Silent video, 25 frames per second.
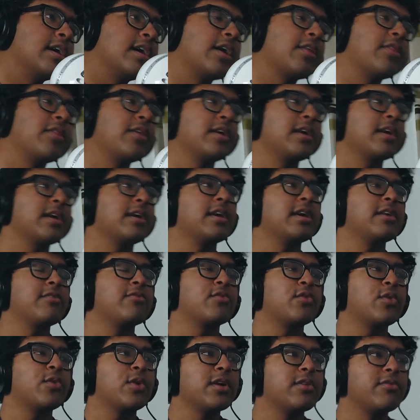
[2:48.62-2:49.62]
I think it
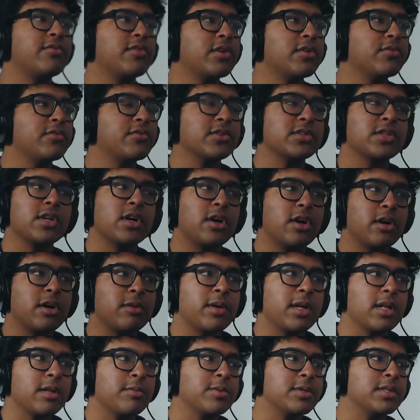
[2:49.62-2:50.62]
gave quite a few of us
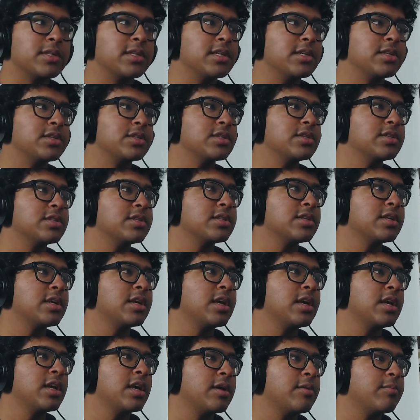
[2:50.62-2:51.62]
heart palpitations,
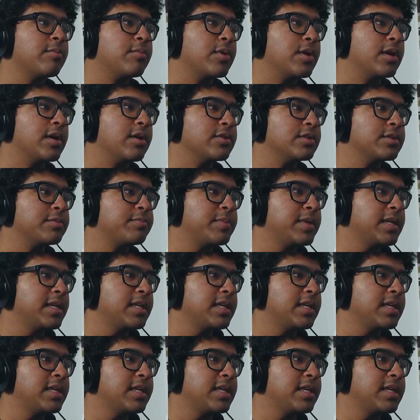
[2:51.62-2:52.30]
but it was